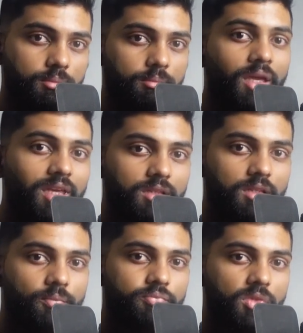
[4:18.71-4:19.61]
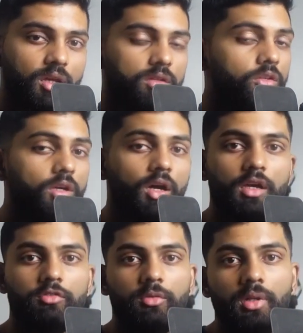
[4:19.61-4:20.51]
meat that you
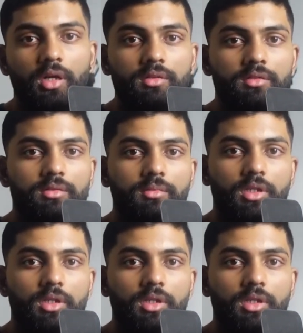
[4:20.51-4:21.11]
can't get from plants.